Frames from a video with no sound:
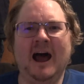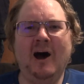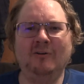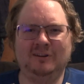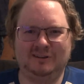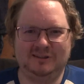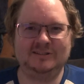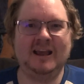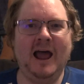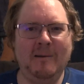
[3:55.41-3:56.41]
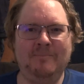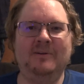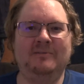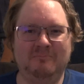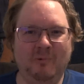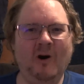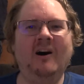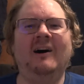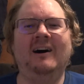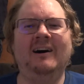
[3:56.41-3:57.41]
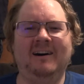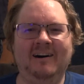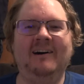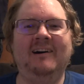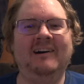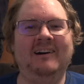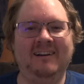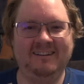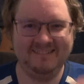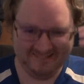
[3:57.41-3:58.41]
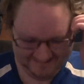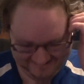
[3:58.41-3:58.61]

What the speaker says: How did this happen? Why?